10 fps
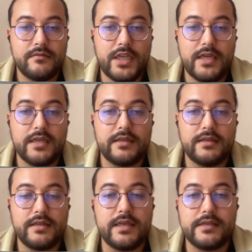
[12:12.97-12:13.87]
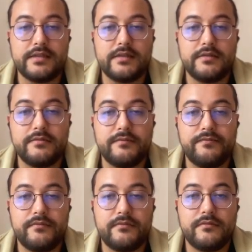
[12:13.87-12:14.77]
and yes,
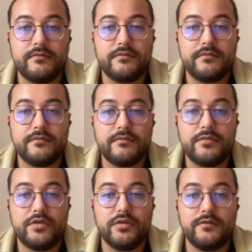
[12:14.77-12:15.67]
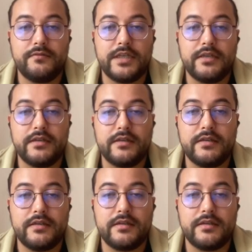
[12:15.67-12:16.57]
both of my
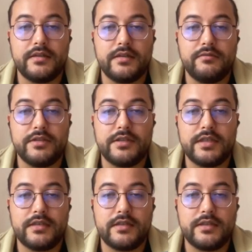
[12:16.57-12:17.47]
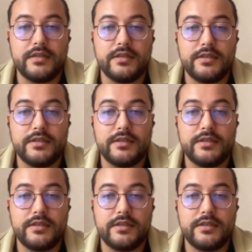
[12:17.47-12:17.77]
images are here.